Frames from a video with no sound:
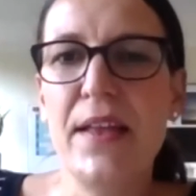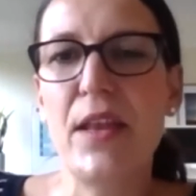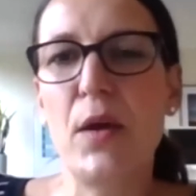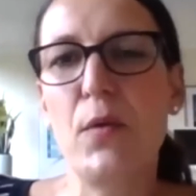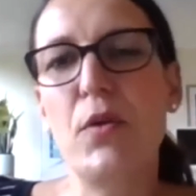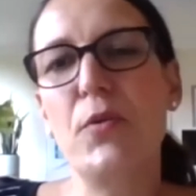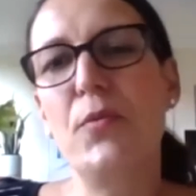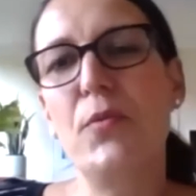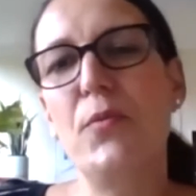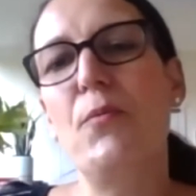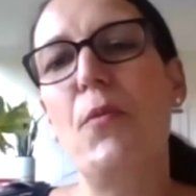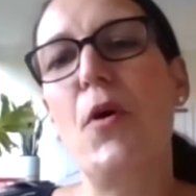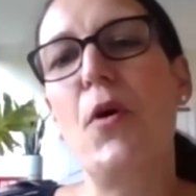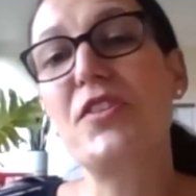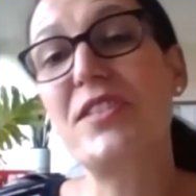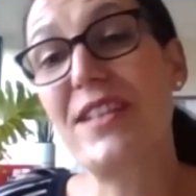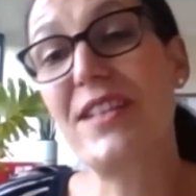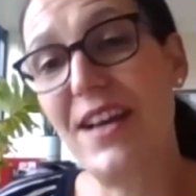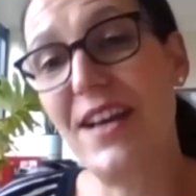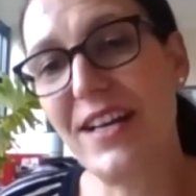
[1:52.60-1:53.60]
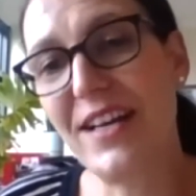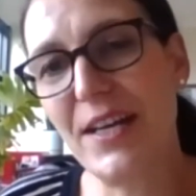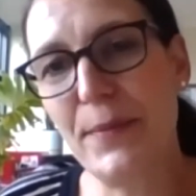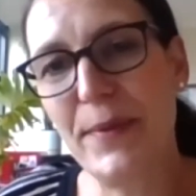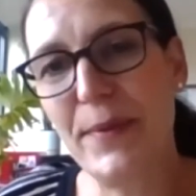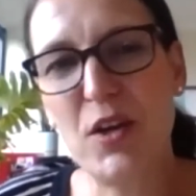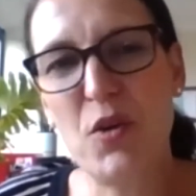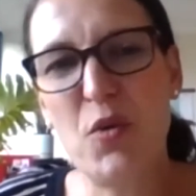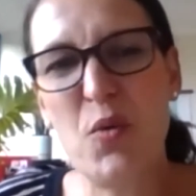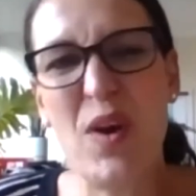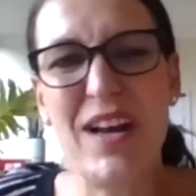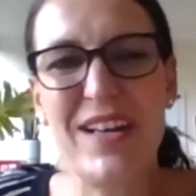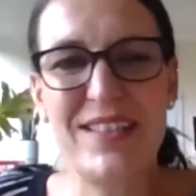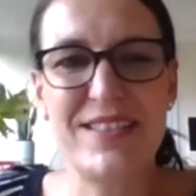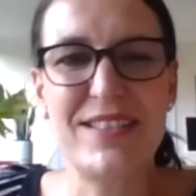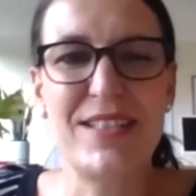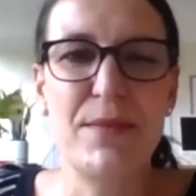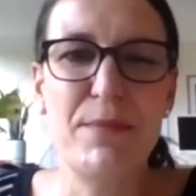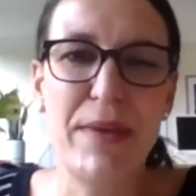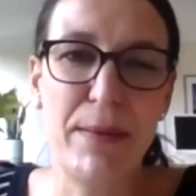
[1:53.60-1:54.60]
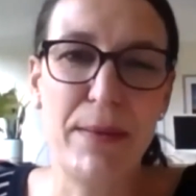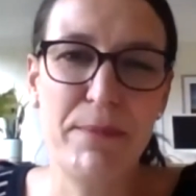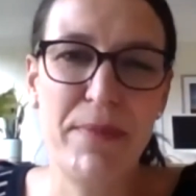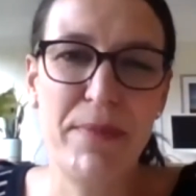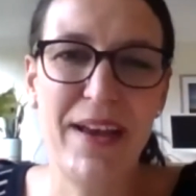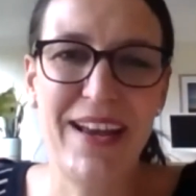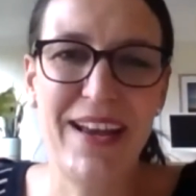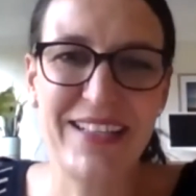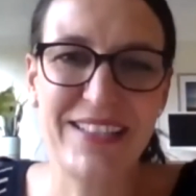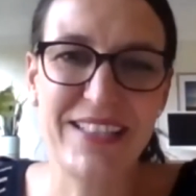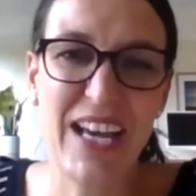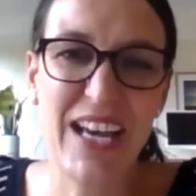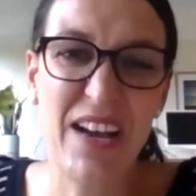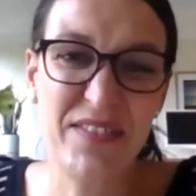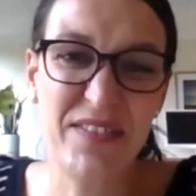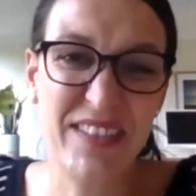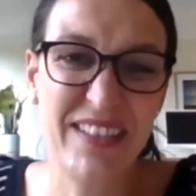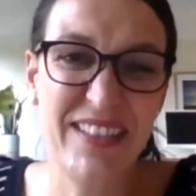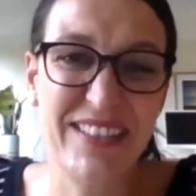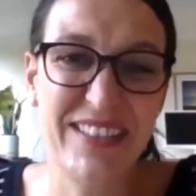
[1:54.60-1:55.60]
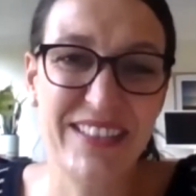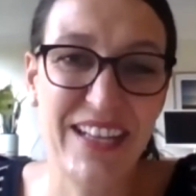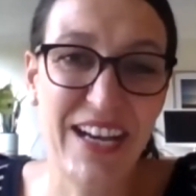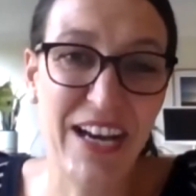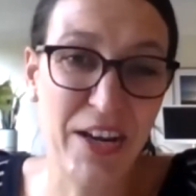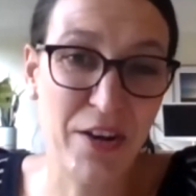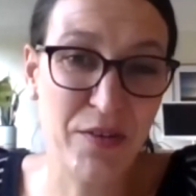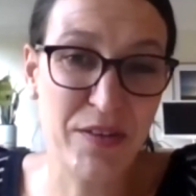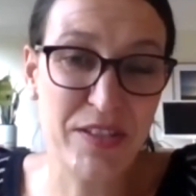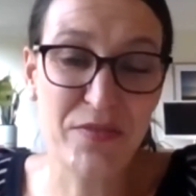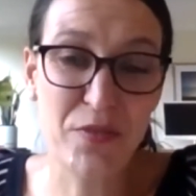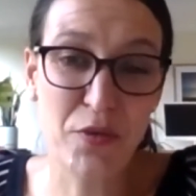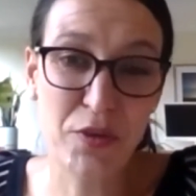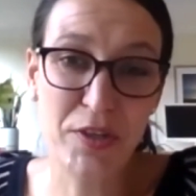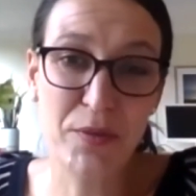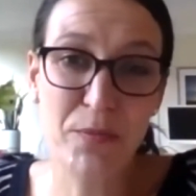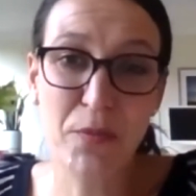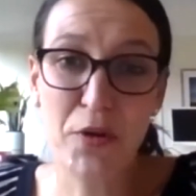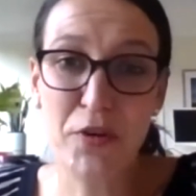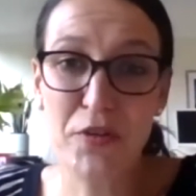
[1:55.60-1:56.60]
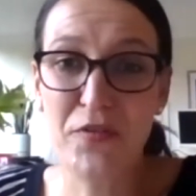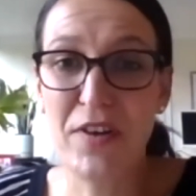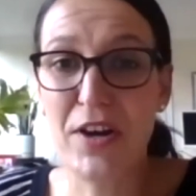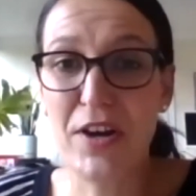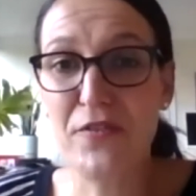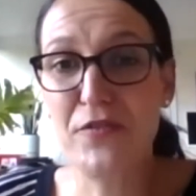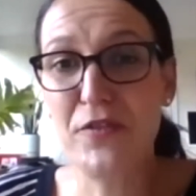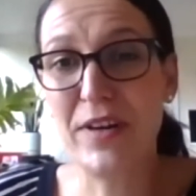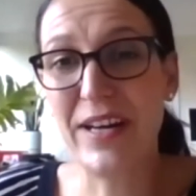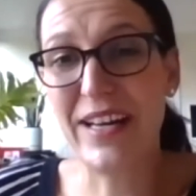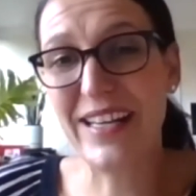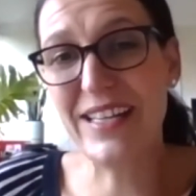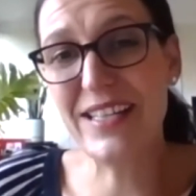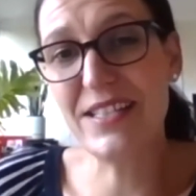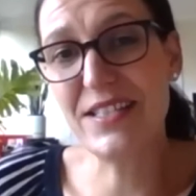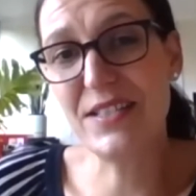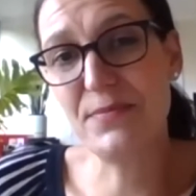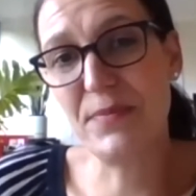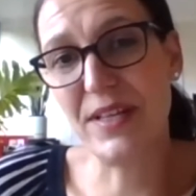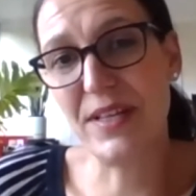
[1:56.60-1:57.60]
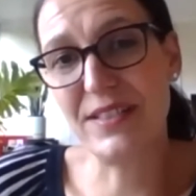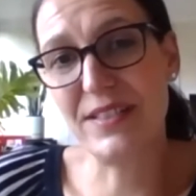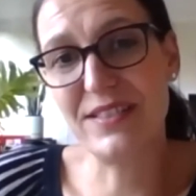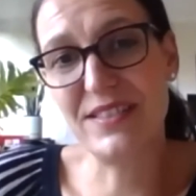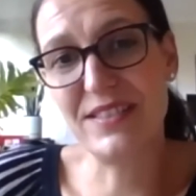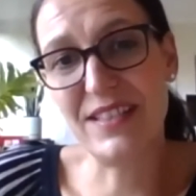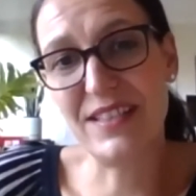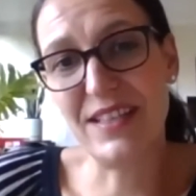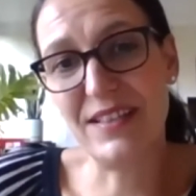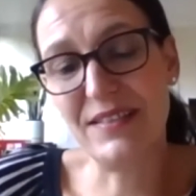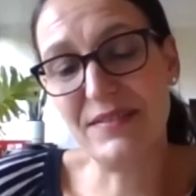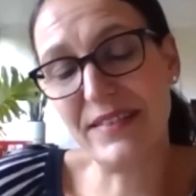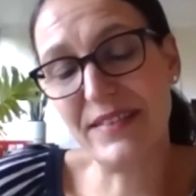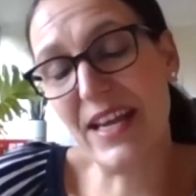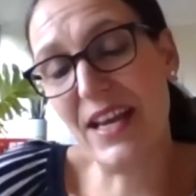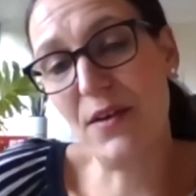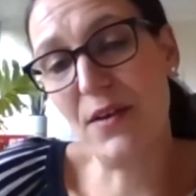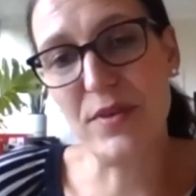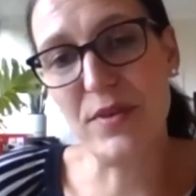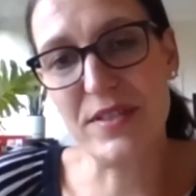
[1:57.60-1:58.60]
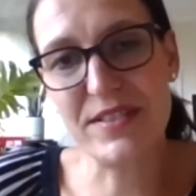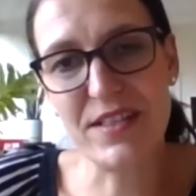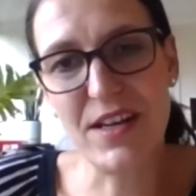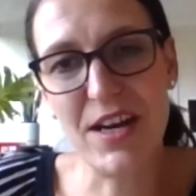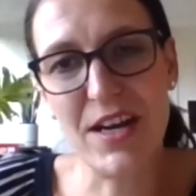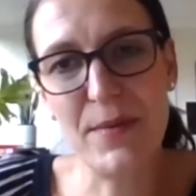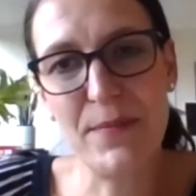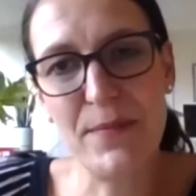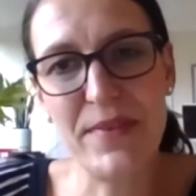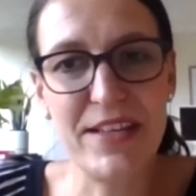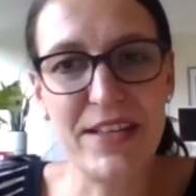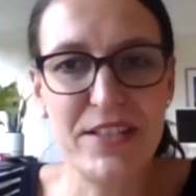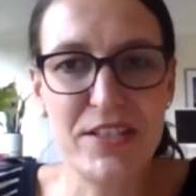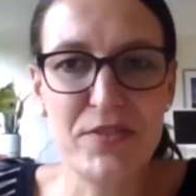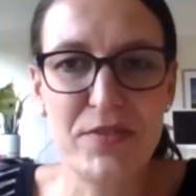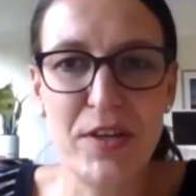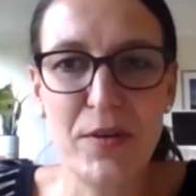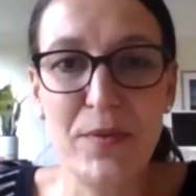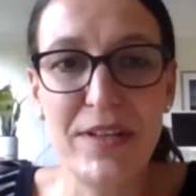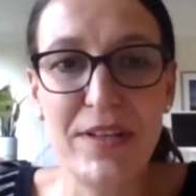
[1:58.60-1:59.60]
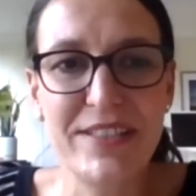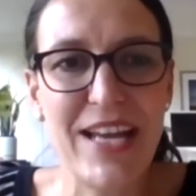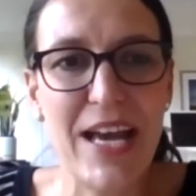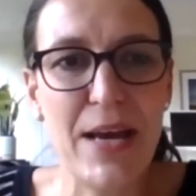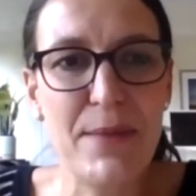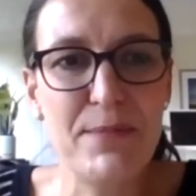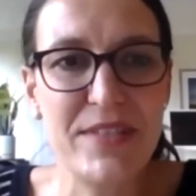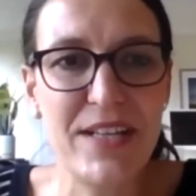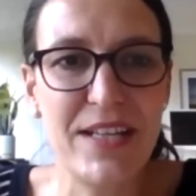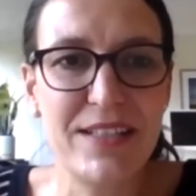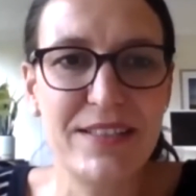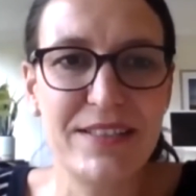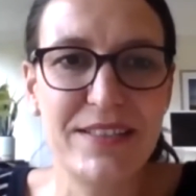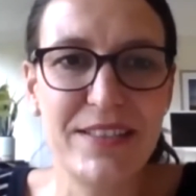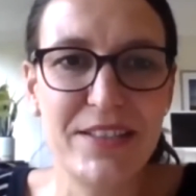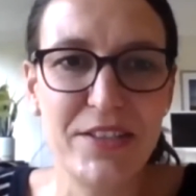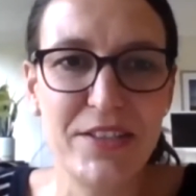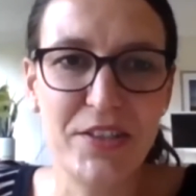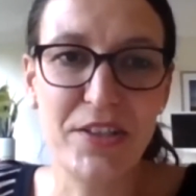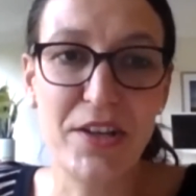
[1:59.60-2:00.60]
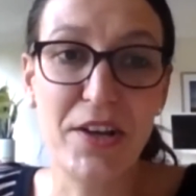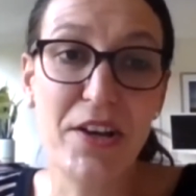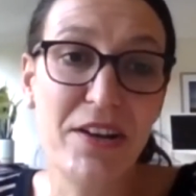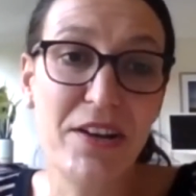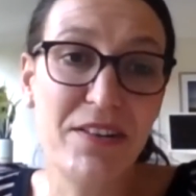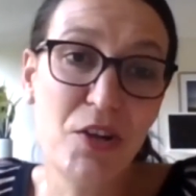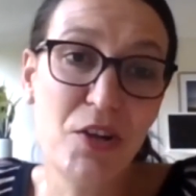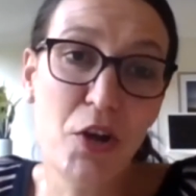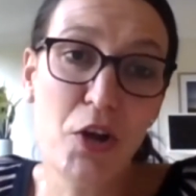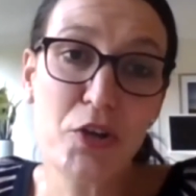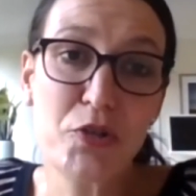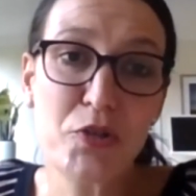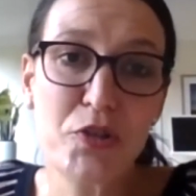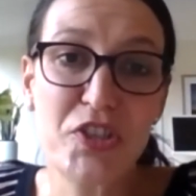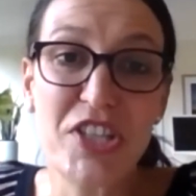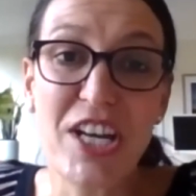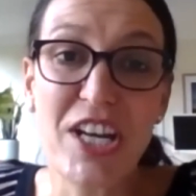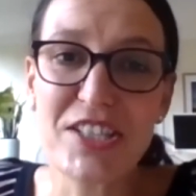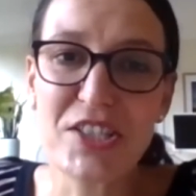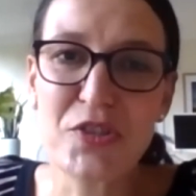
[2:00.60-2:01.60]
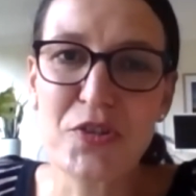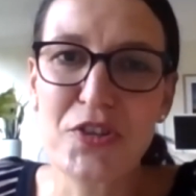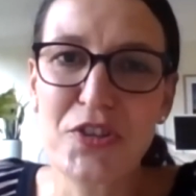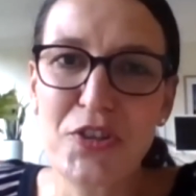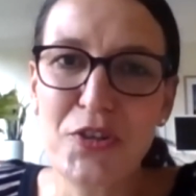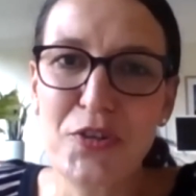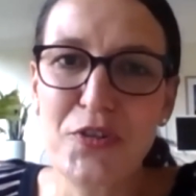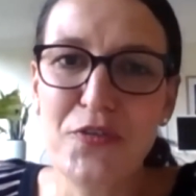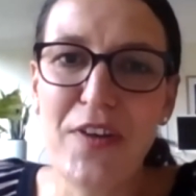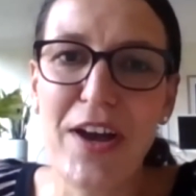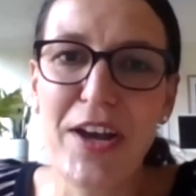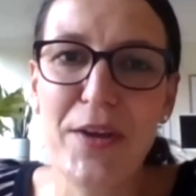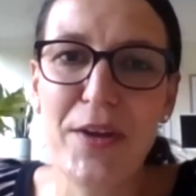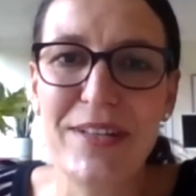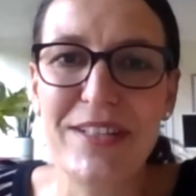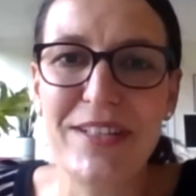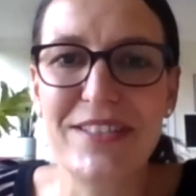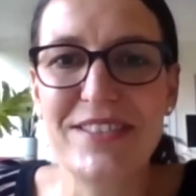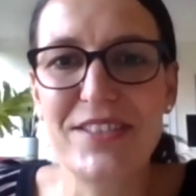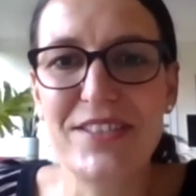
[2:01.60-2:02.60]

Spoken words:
There will most likely be quite some impact after the iOS 14.5 release, but yeah, with time, the industry will adapt and learn to adjust to the new environment.